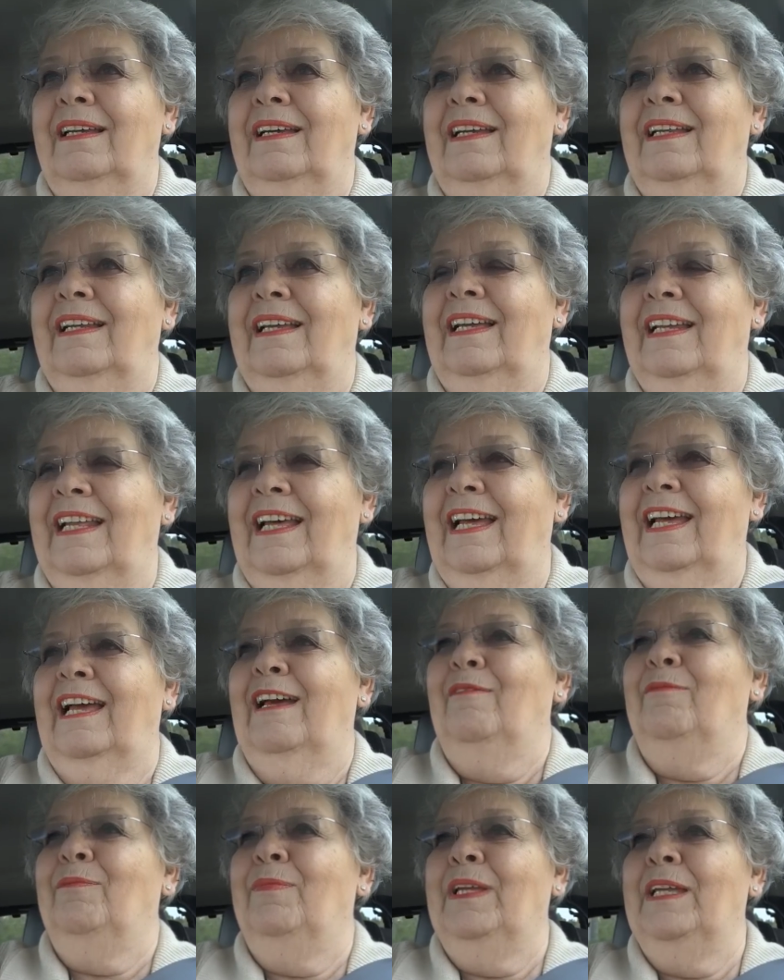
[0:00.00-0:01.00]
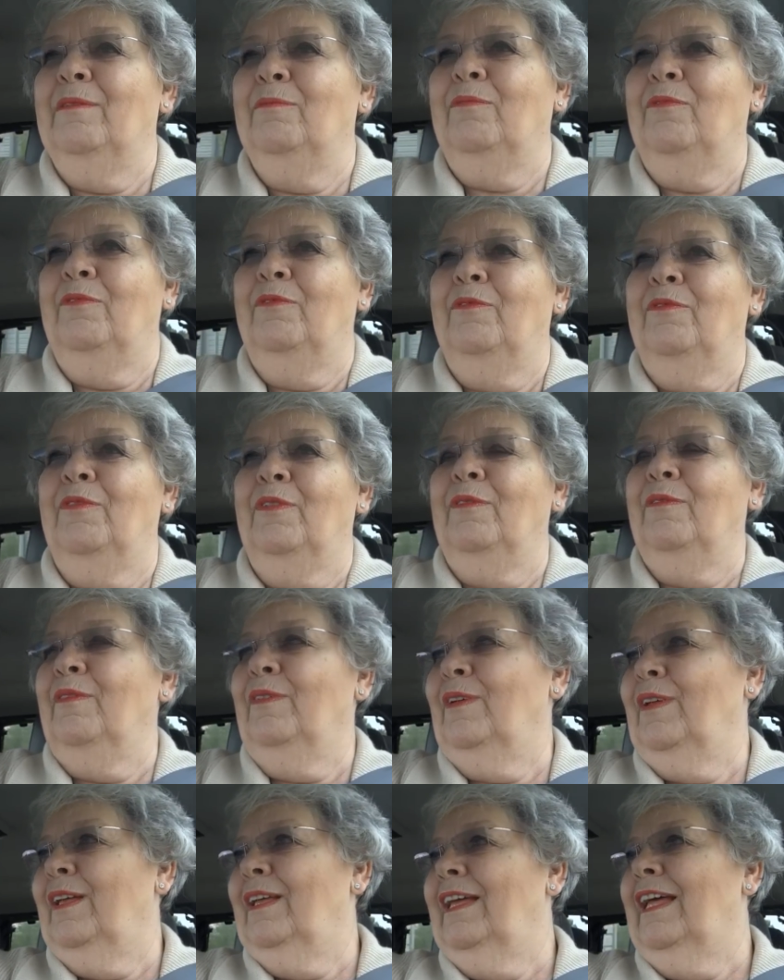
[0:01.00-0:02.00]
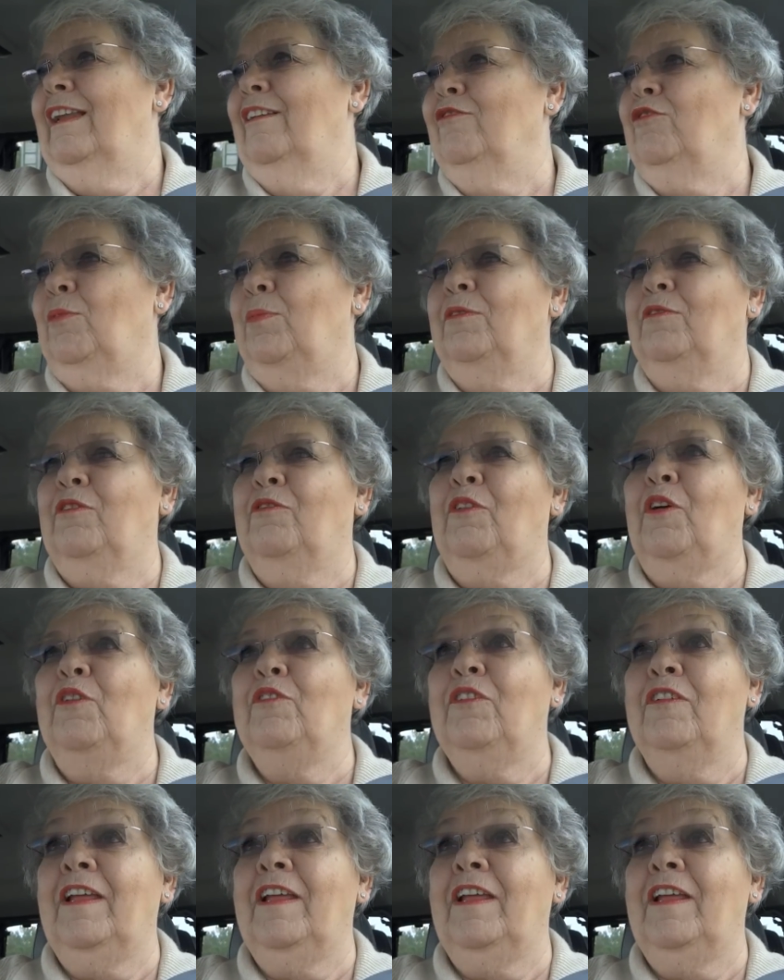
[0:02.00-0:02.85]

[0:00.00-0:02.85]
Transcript: and, I have been eligible to vote